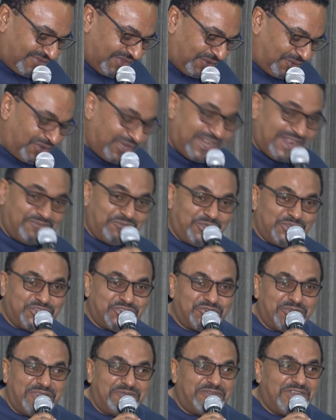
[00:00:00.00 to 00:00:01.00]
well, I'm not
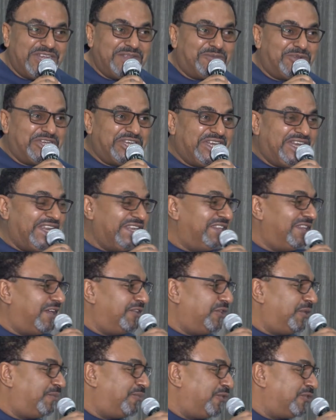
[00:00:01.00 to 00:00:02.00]
sure if anybody laid
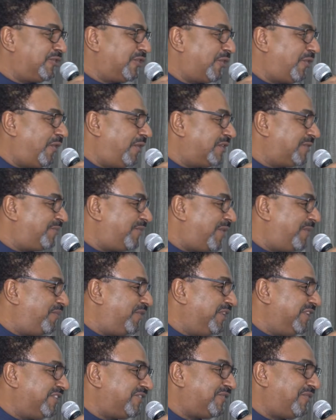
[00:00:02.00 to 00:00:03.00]
down the protocols
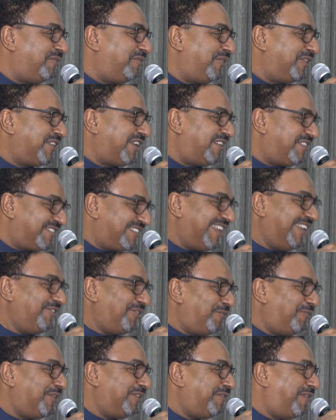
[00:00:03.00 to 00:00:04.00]
properly, but I'll stand
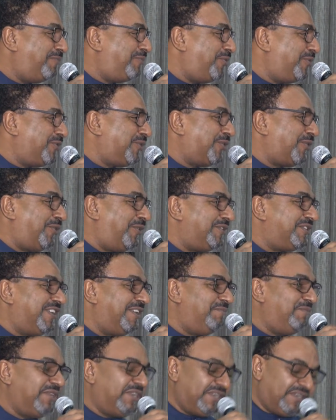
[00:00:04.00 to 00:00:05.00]
on whatever protocols
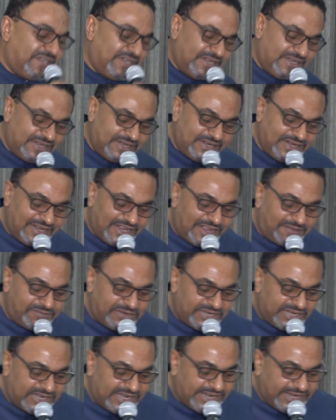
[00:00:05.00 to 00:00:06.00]
have
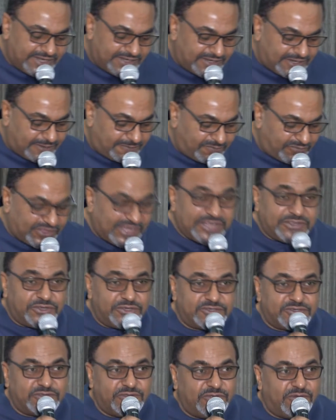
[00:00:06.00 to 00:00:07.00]
been laid down. Thank
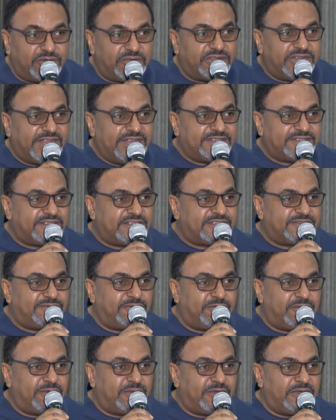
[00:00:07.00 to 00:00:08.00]
you to the organizers
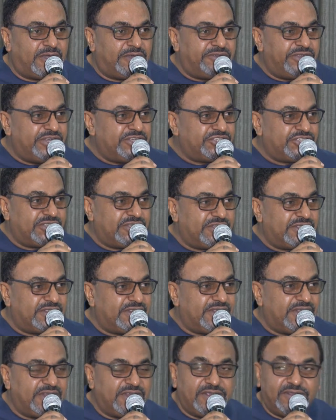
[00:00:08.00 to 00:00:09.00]
for
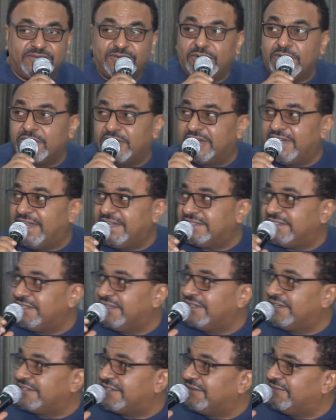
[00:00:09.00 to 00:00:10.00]

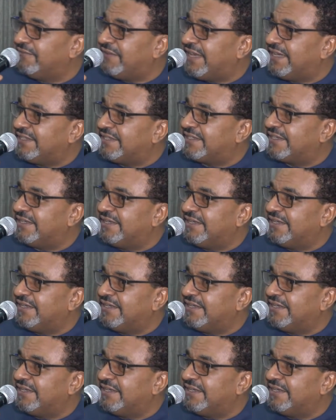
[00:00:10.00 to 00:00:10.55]
organizing this event.